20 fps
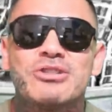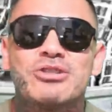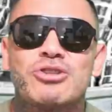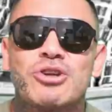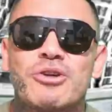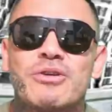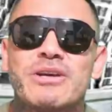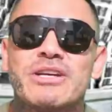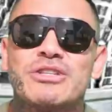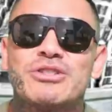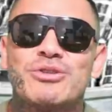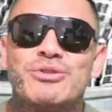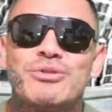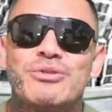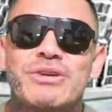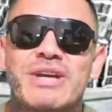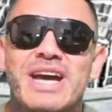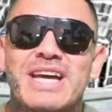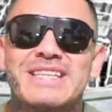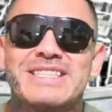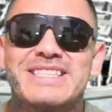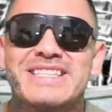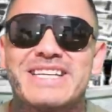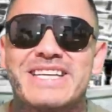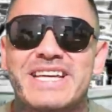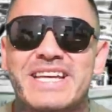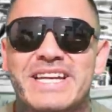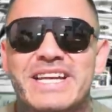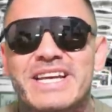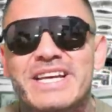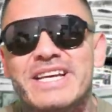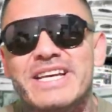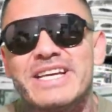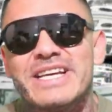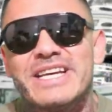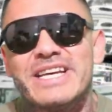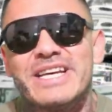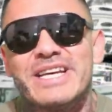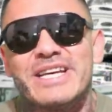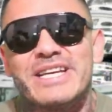story so you guys can
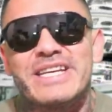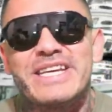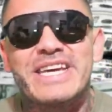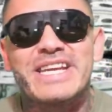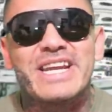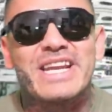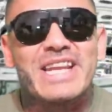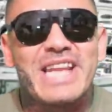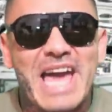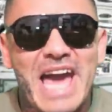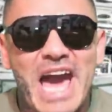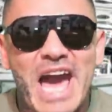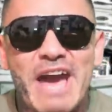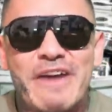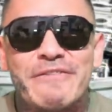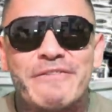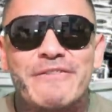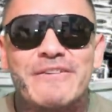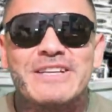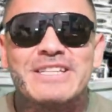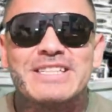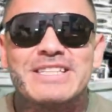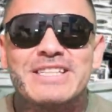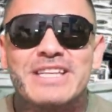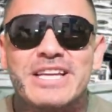get a laugh,